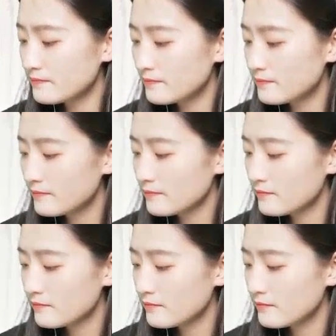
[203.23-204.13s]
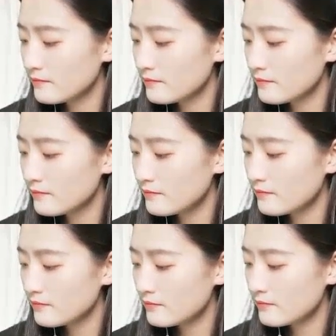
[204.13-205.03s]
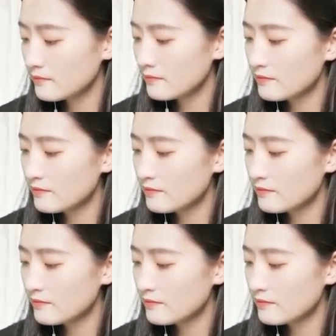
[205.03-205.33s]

Nobody speaks.